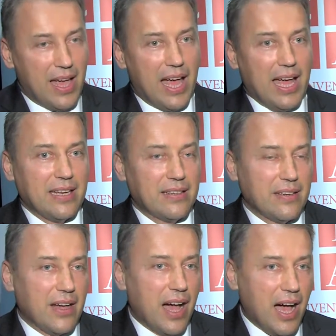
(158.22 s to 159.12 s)
and
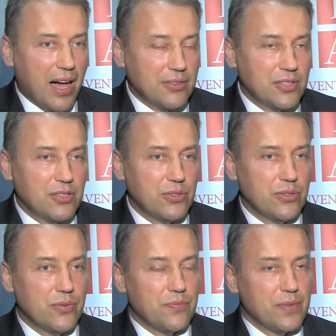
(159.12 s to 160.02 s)
how
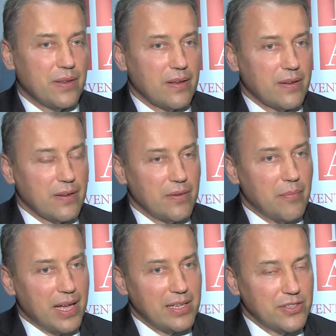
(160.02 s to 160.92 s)
to
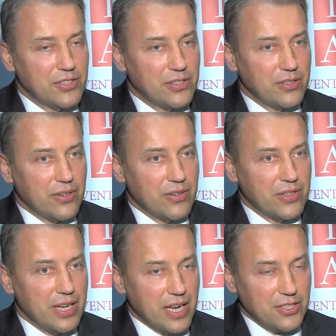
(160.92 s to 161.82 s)
manage the
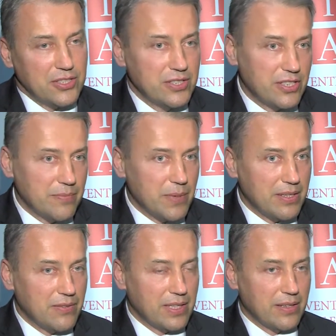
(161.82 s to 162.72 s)
relationship
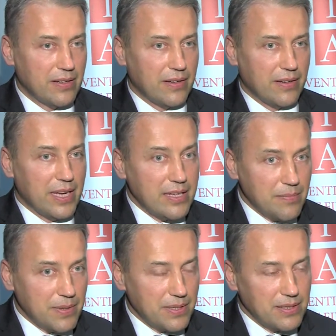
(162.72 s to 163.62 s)
between
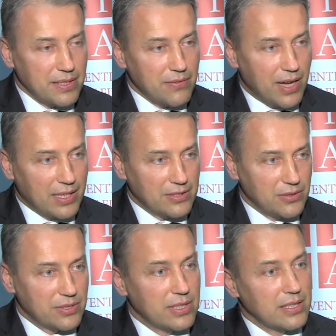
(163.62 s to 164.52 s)
independent
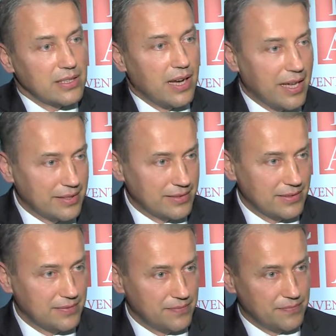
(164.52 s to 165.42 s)
advisors and clients.